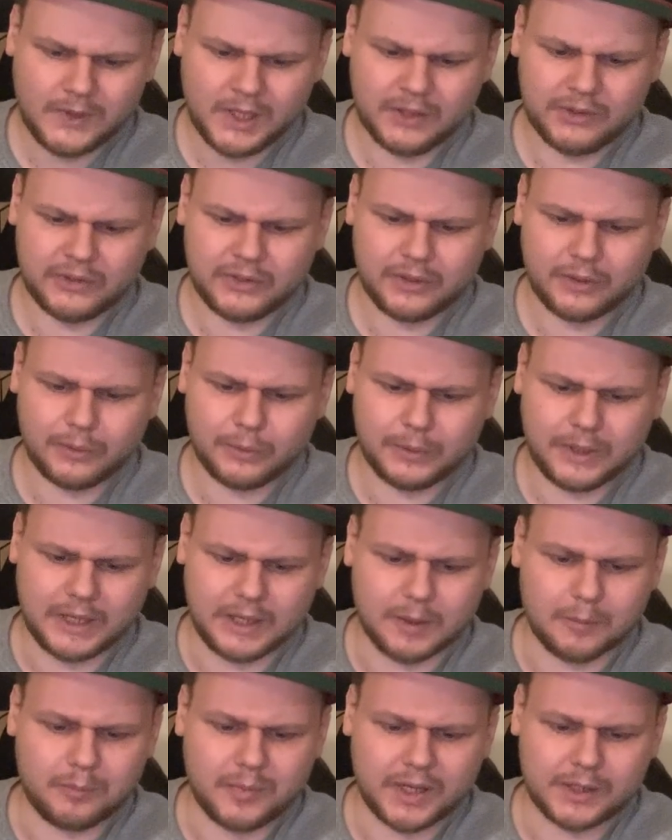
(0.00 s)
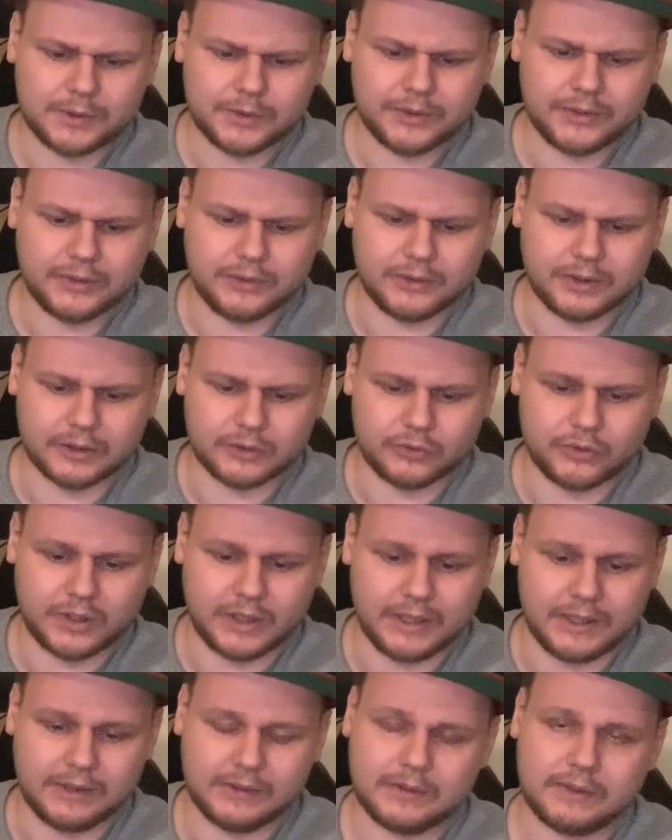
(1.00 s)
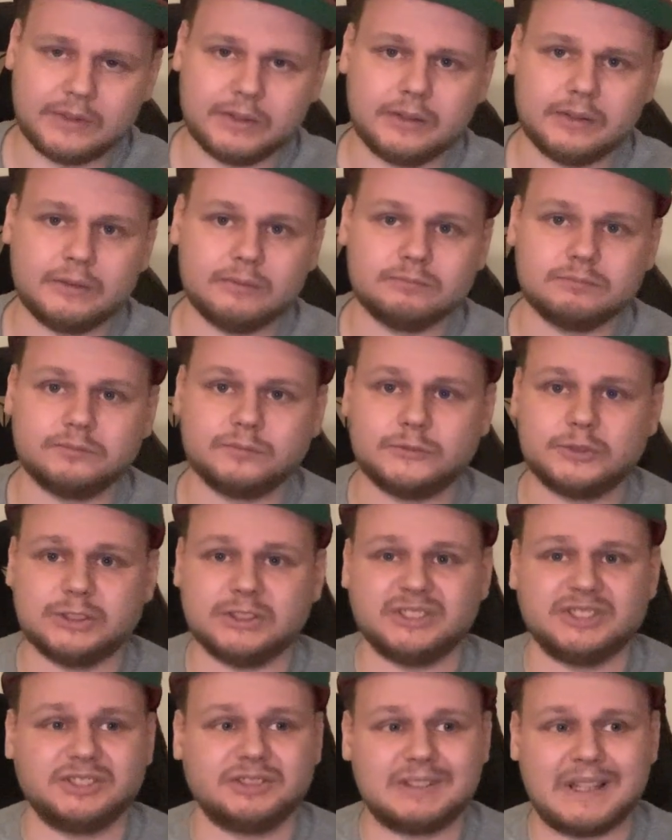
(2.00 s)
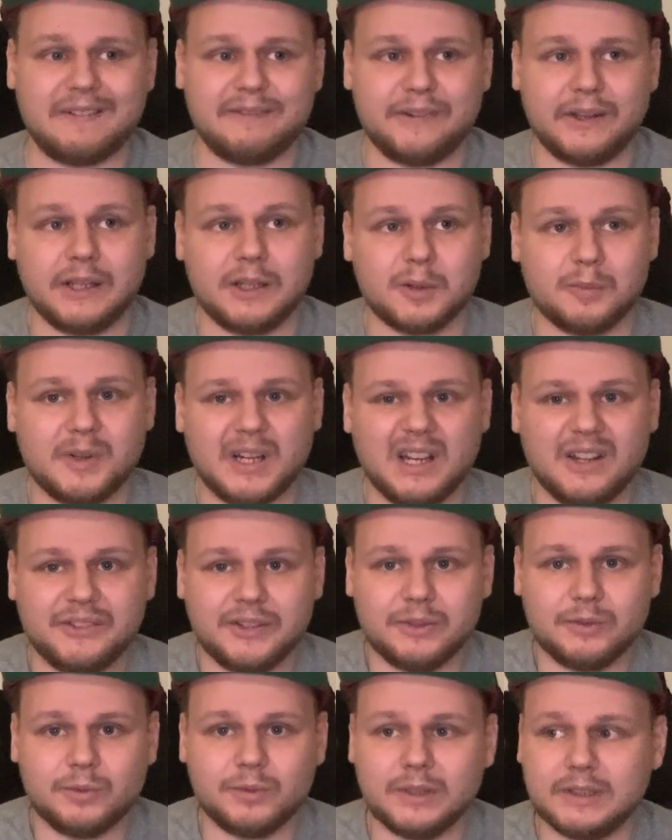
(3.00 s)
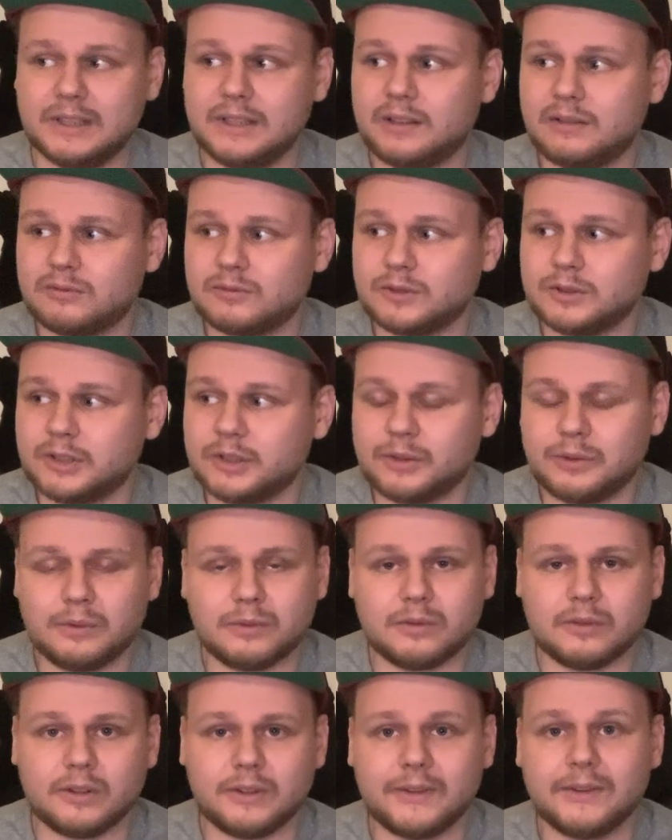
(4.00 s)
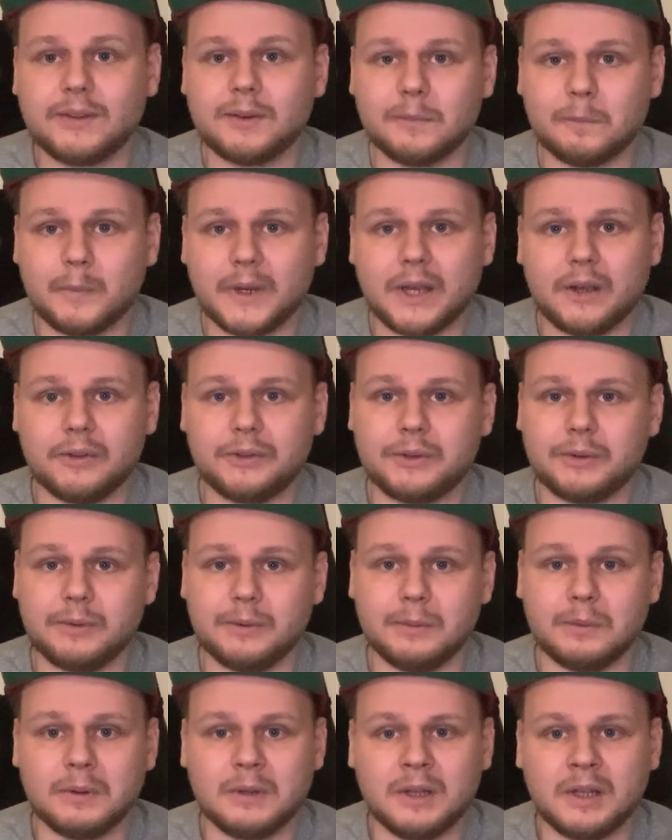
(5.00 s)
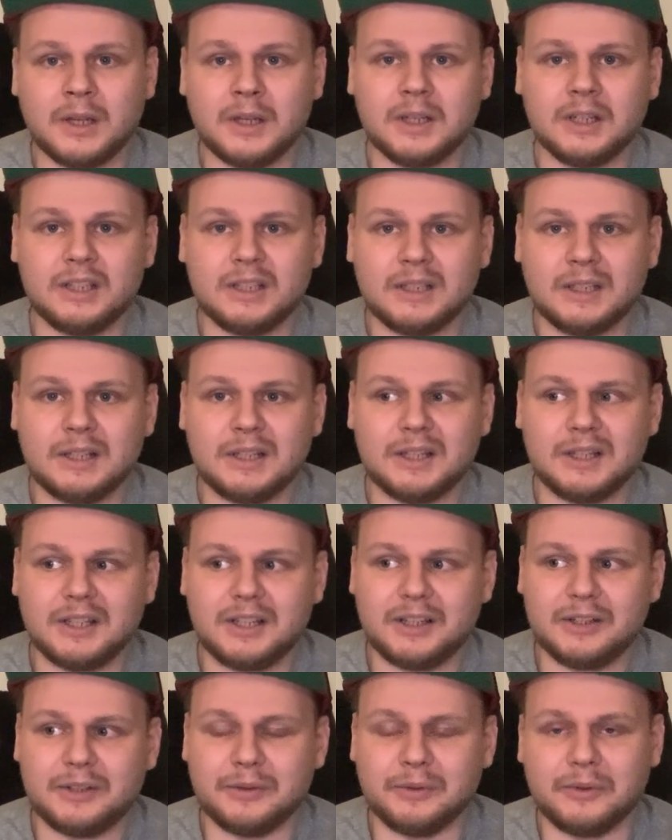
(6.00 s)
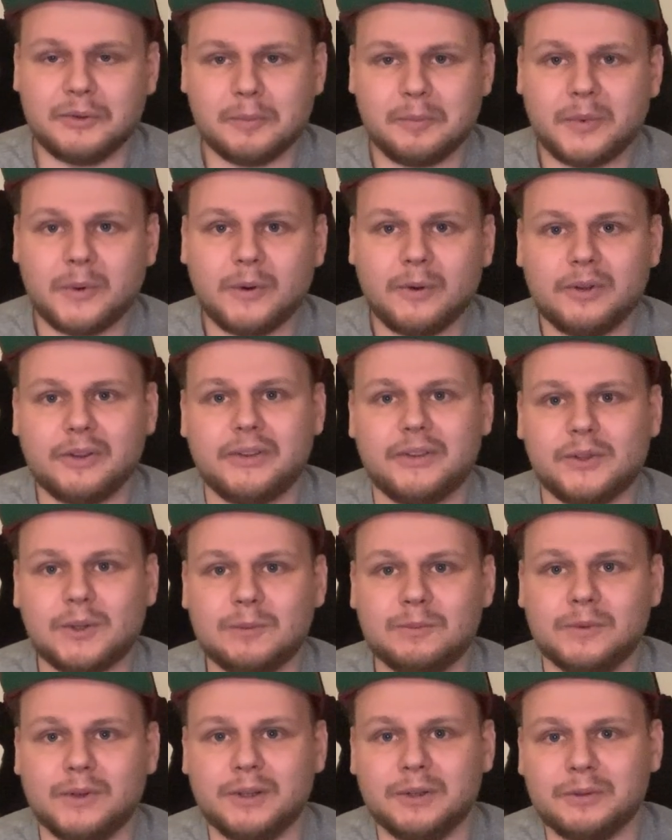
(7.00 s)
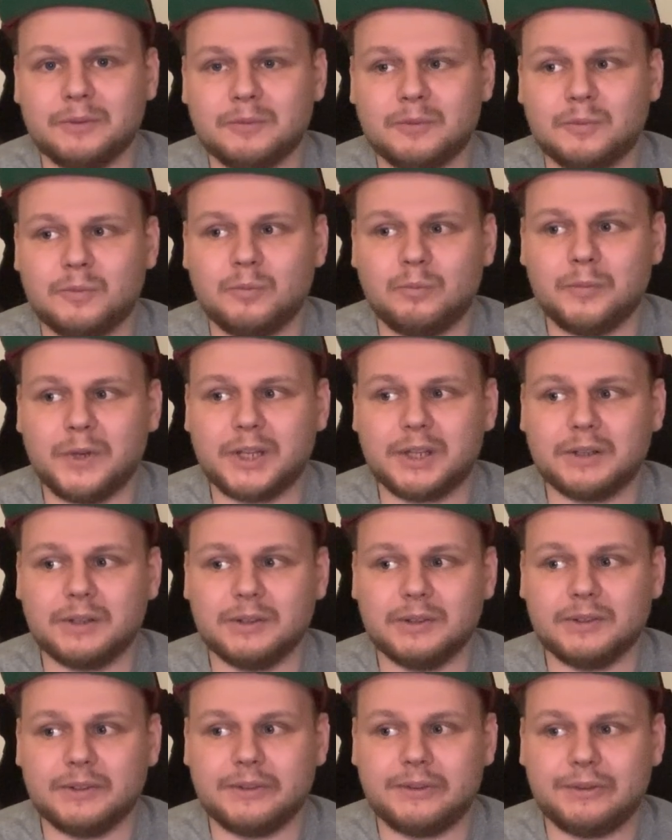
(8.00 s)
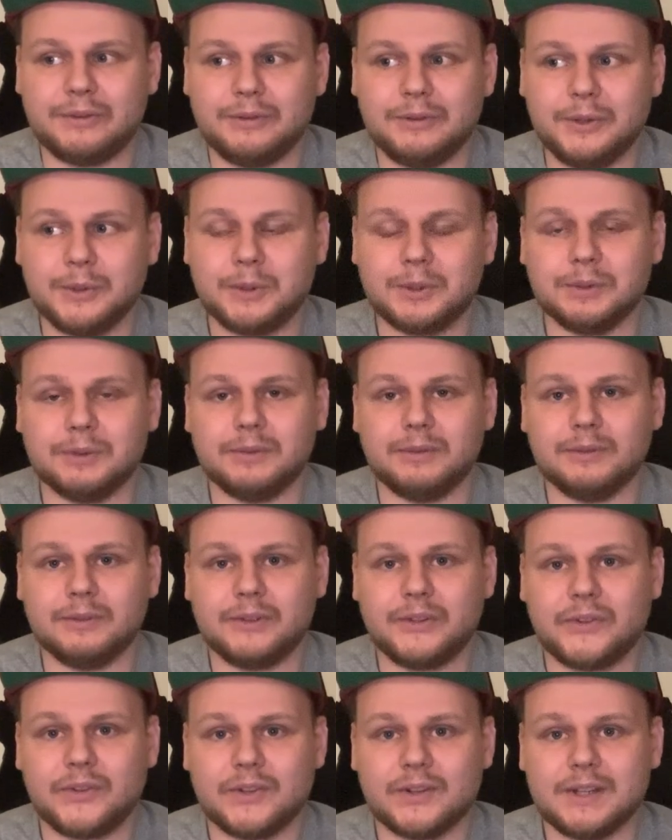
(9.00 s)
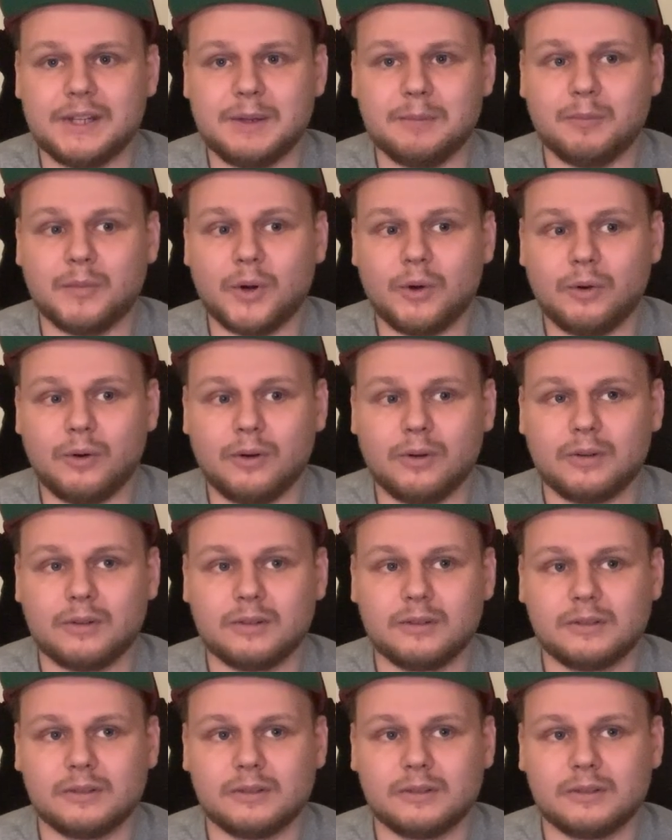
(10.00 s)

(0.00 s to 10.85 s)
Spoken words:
So yeah, piracy is not great. Just think about it, really. It's better to support someone because you couldn't see more,